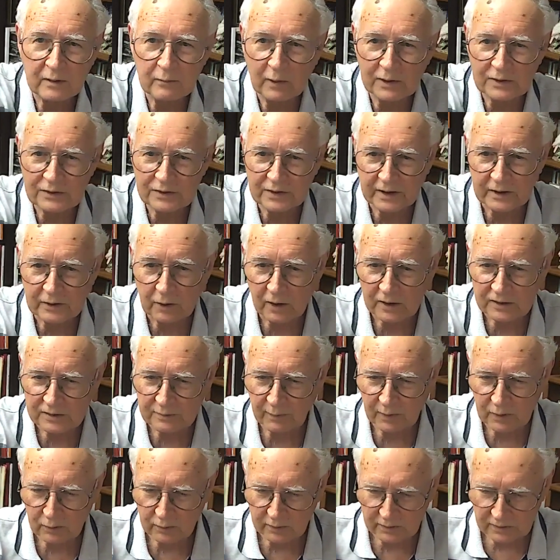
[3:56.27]
Once again, nice
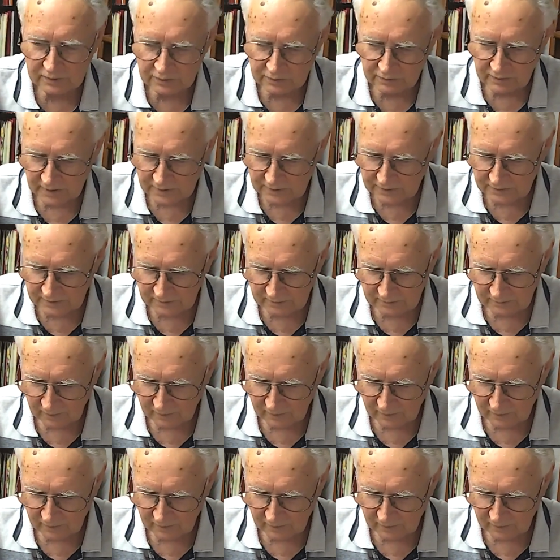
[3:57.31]
metal construction.